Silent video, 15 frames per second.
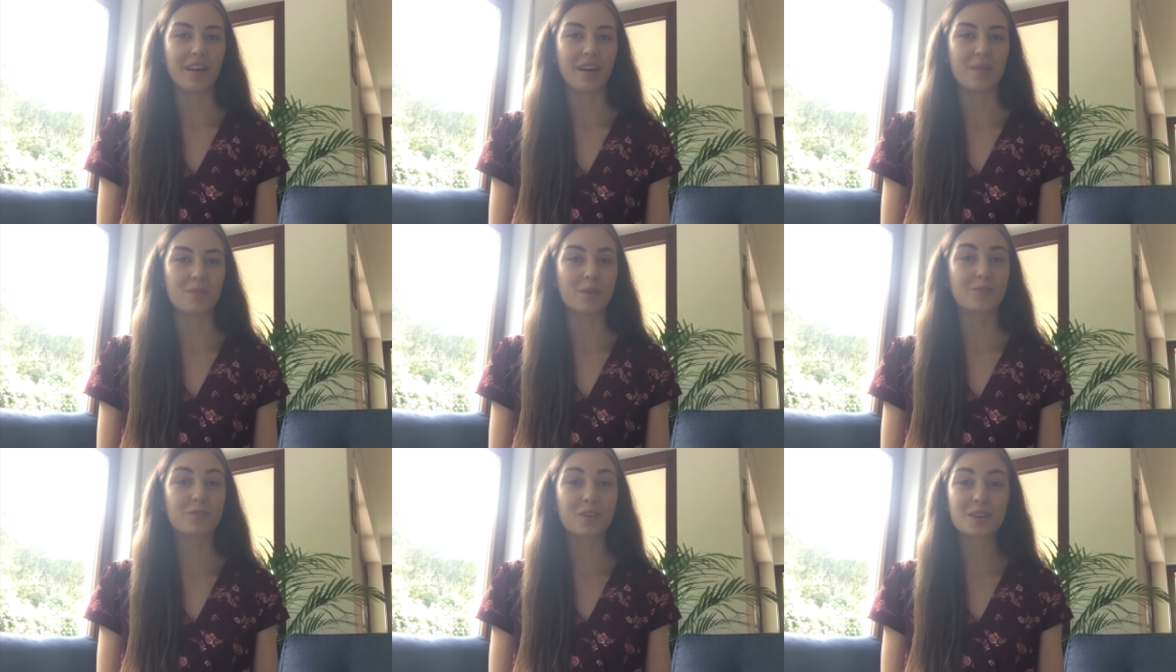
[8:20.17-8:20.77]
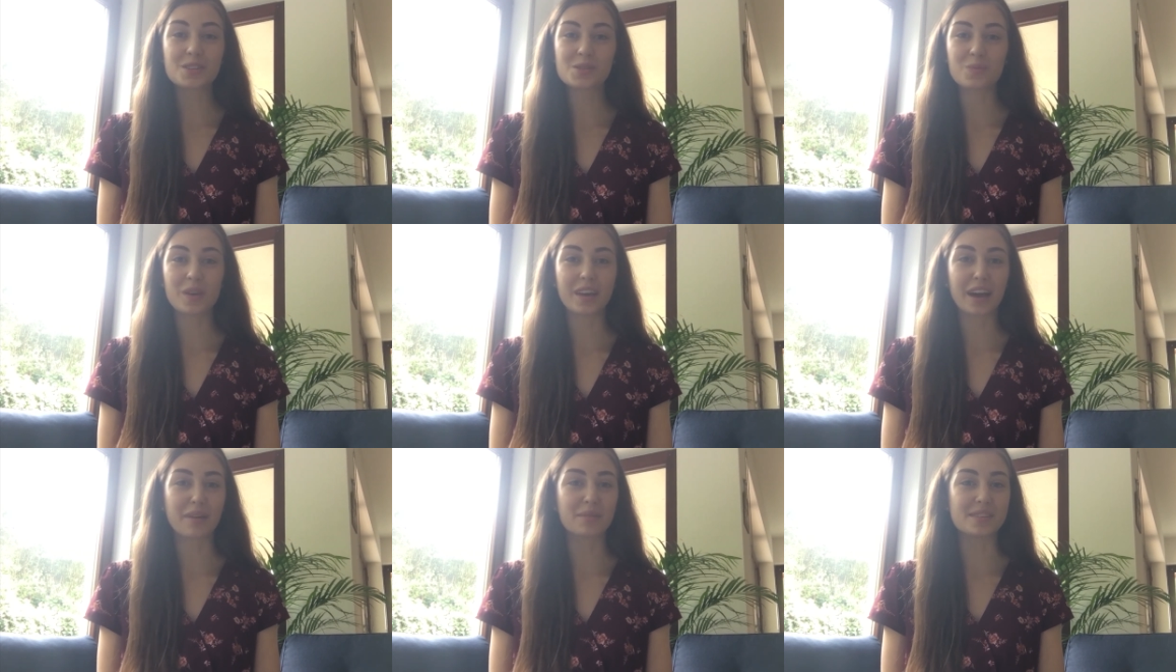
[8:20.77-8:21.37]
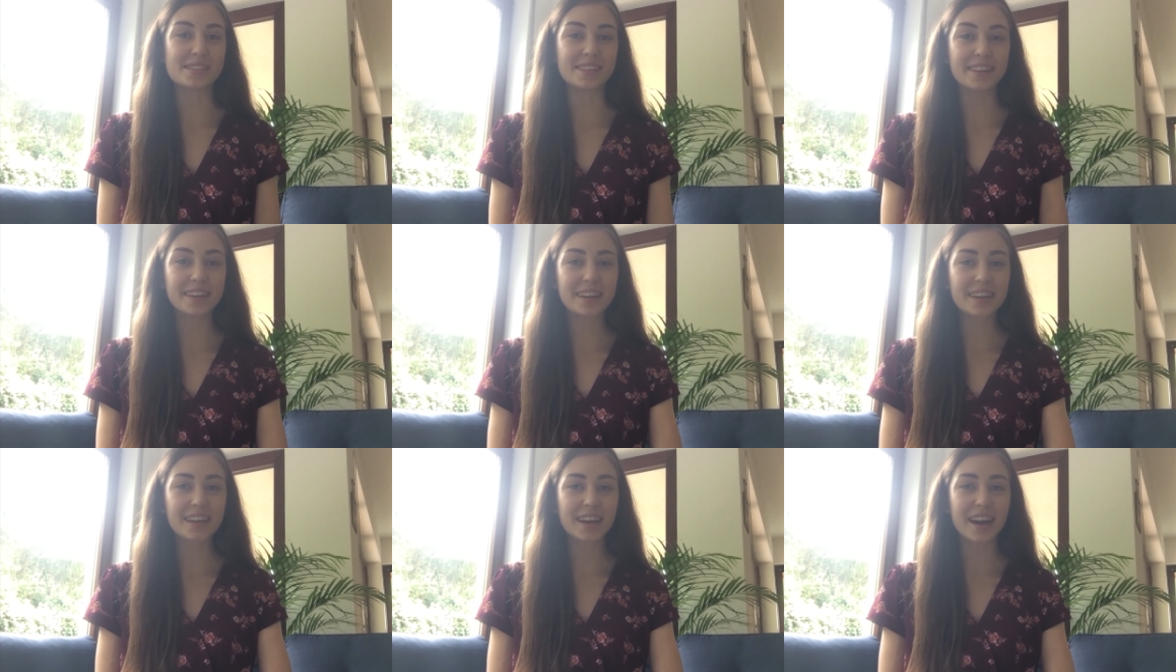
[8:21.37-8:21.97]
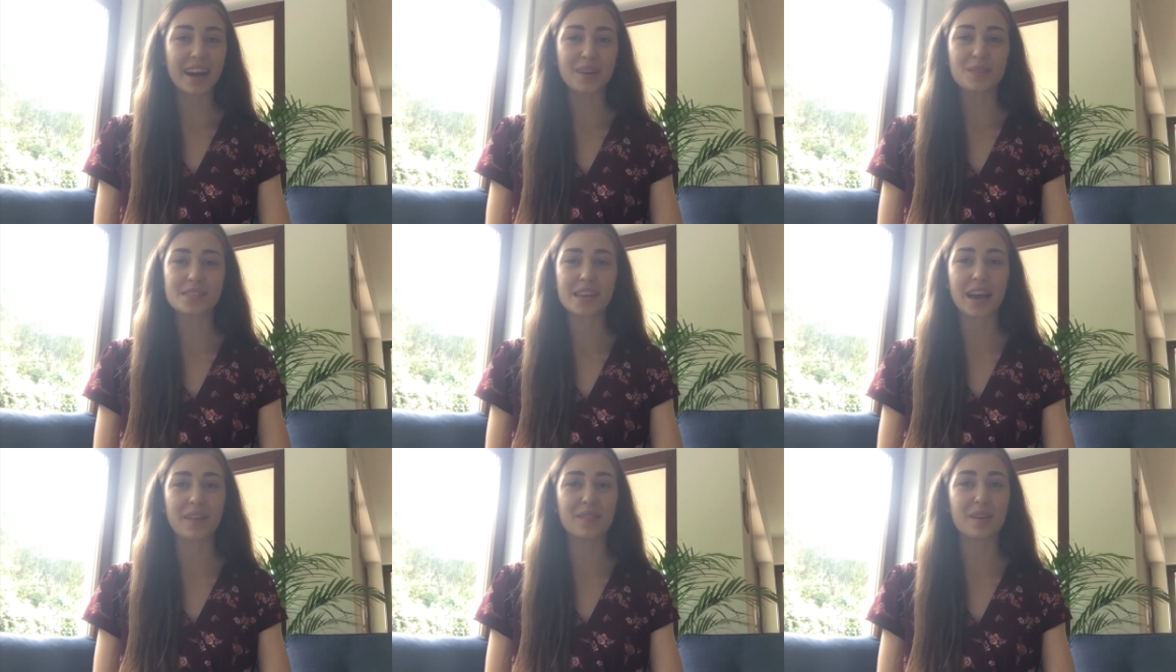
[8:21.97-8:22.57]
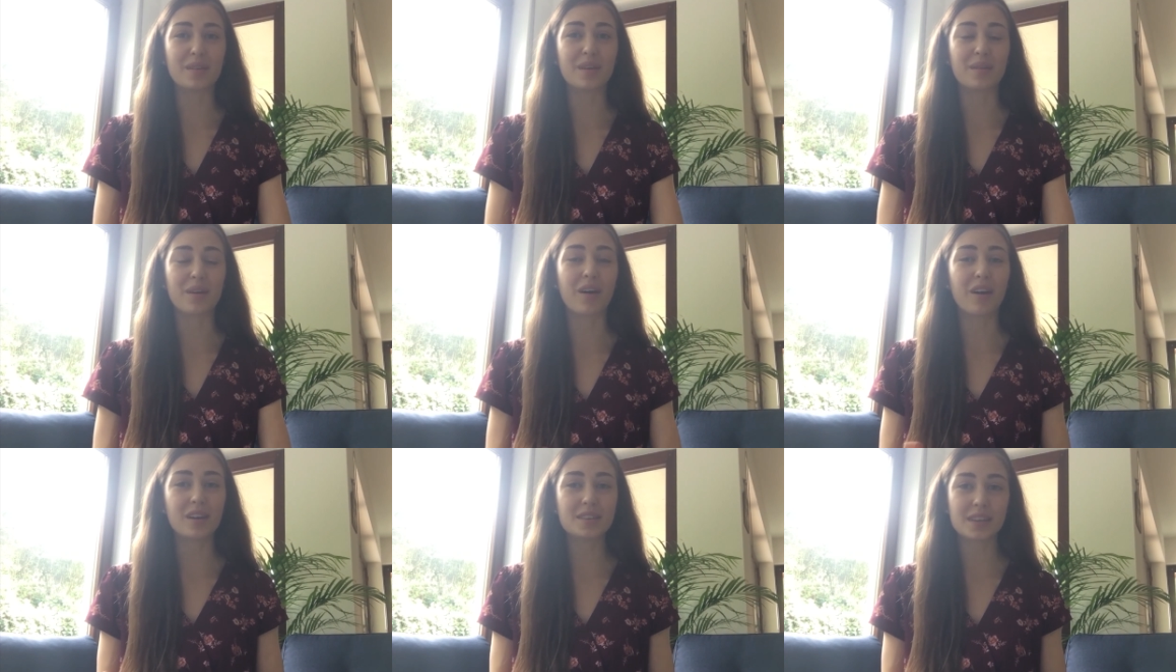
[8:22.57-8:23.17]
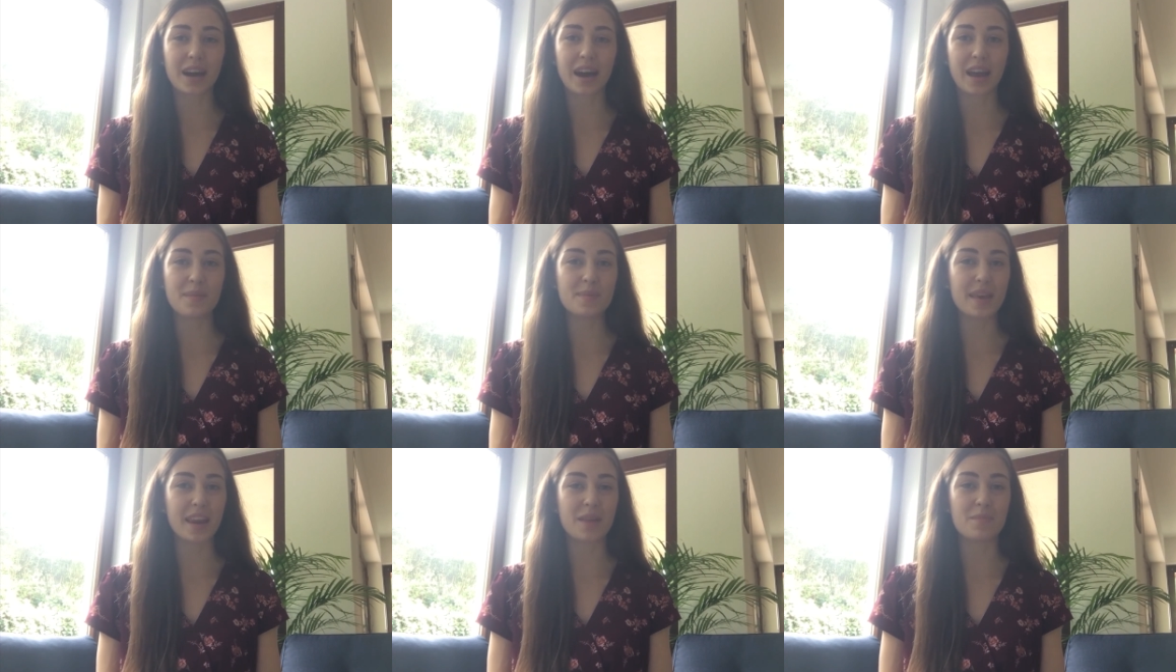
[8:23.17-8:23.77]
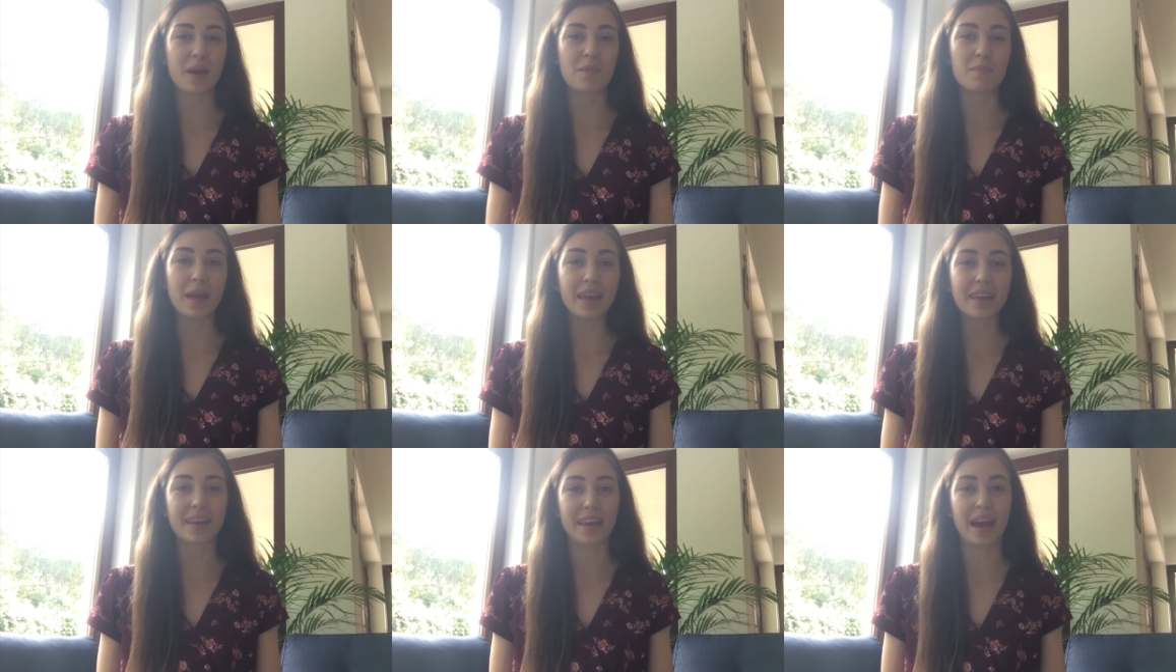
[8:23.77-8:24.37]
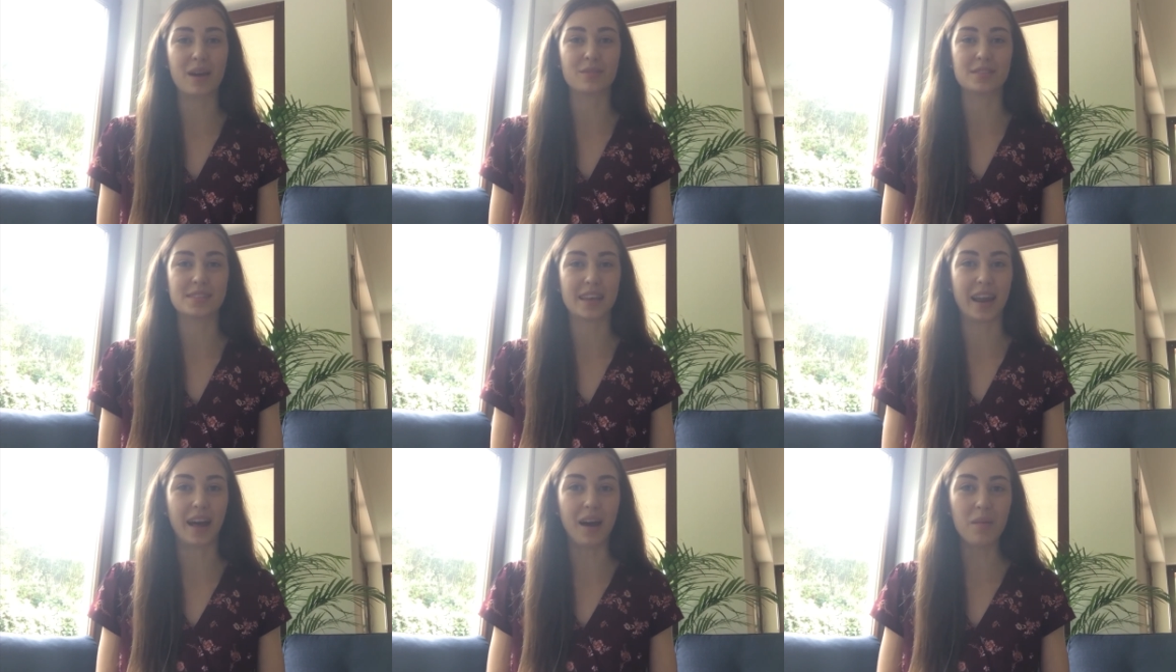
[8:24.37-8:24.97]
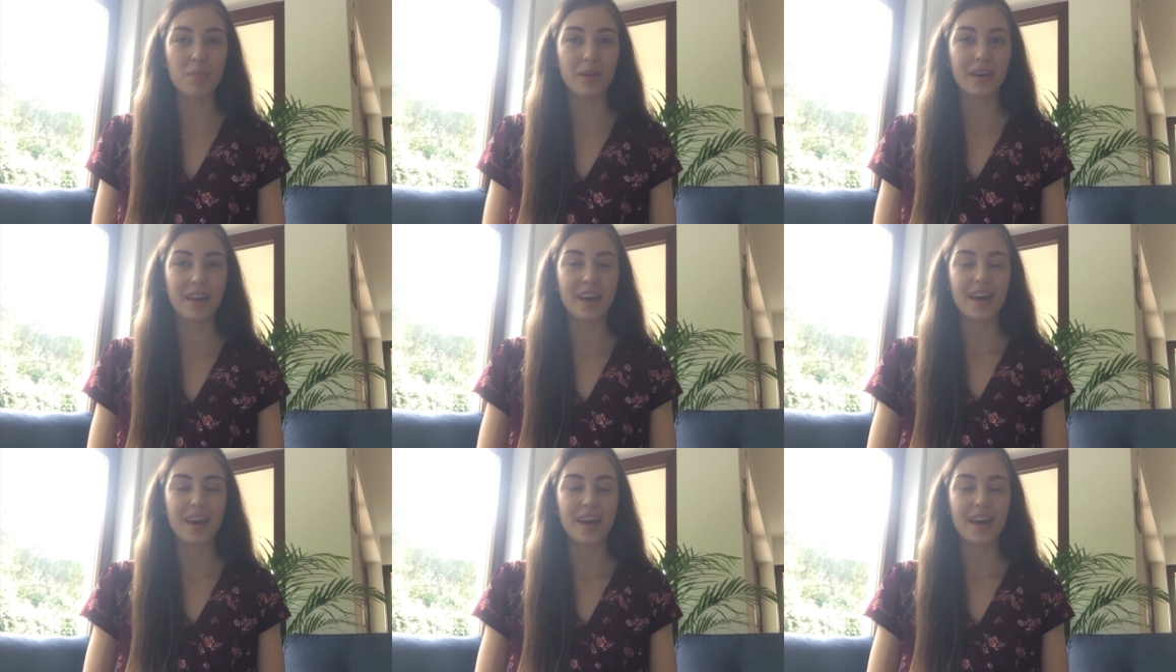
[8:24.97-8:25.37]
Um, the first week I was here, I was having a hard time getting my bank account set up,